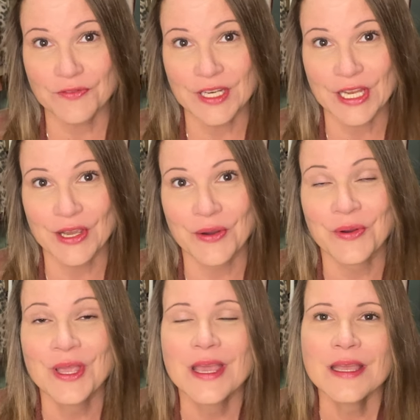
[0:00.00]
video.
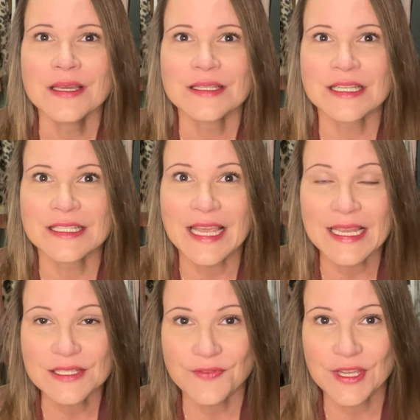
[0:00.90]

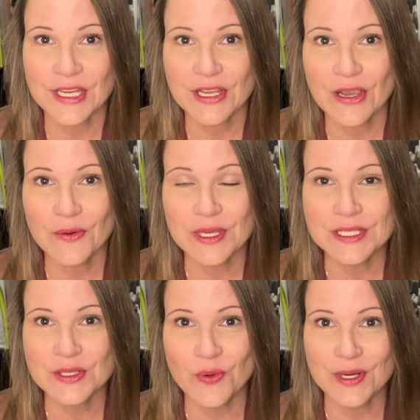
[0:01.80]
Today's video
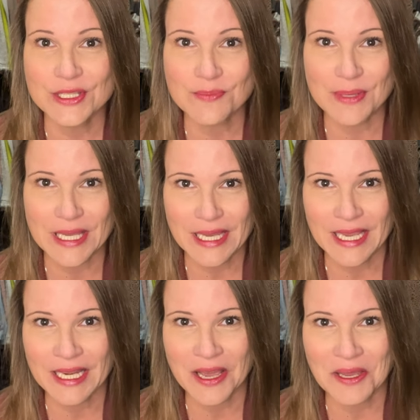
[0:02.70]
is going to be
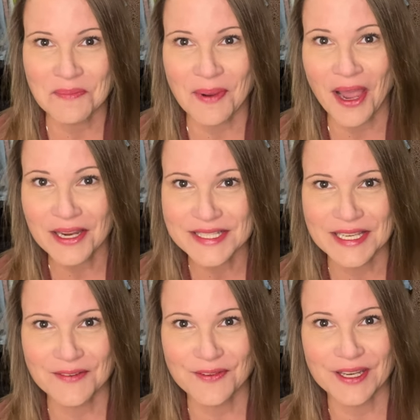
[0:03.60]
an
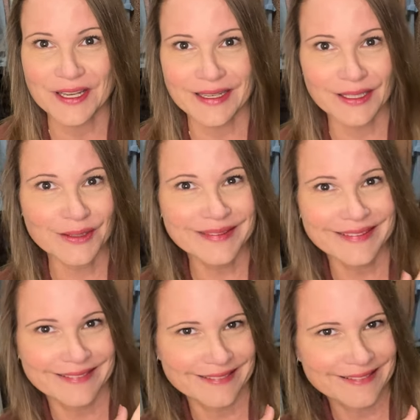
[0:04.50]
unboxing video.
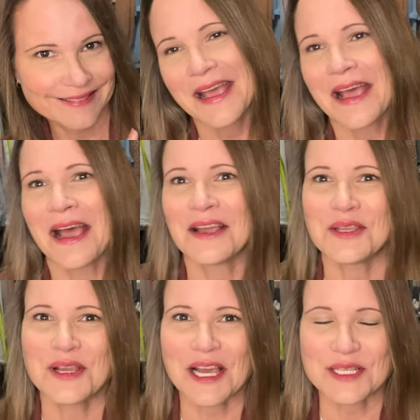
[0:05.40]

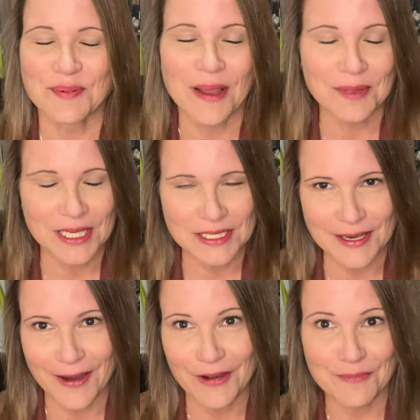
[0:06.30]
You guys probably get
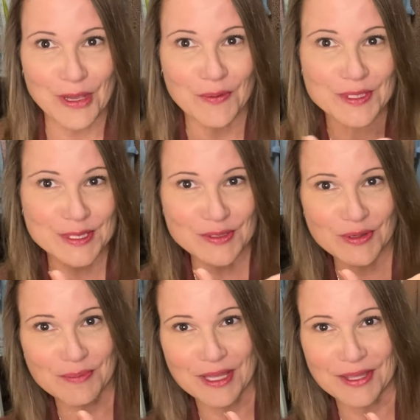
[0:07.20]
tired of me always
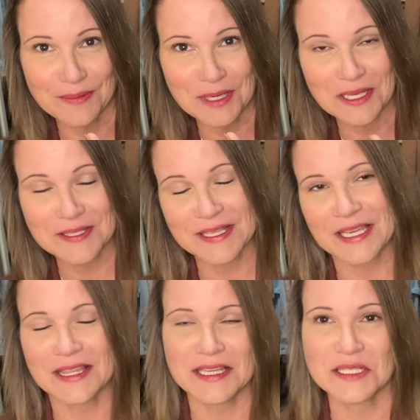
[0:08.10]
doing my thumbnails
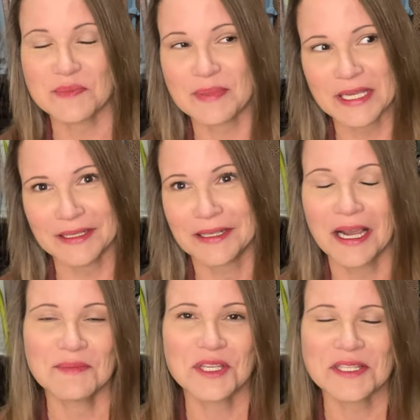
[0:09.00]
like this, but
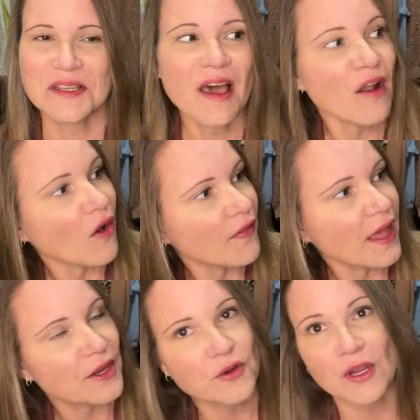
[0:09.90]
I'm just not all
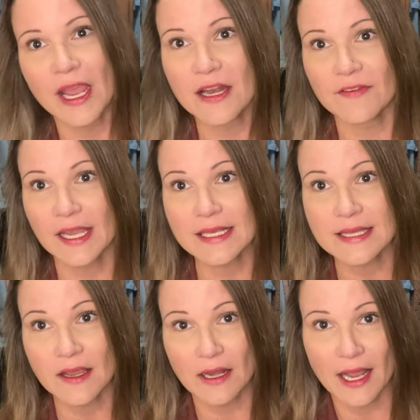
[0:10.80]
that creative. I guess
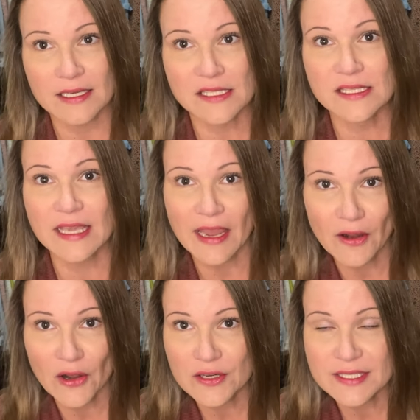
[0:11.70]
I could act
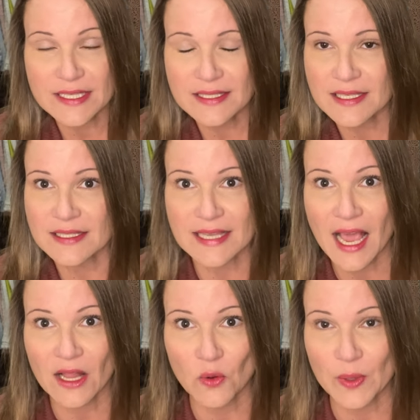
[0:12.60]
scared since it's
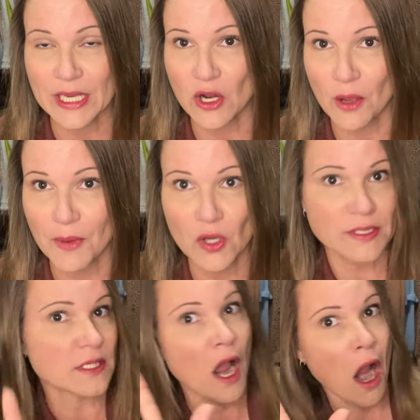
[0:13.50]
Halloween almost.